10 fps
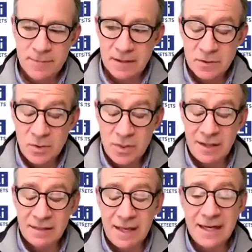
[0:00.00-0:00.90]
So
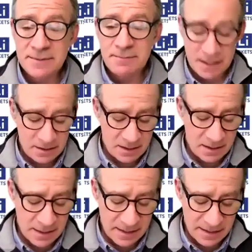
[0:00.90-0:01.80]
that has been,
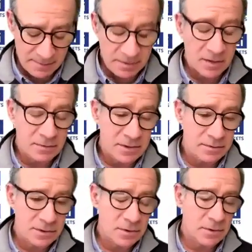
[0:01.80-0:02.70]
that part
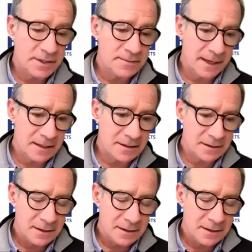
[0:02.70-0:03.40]
was all expected.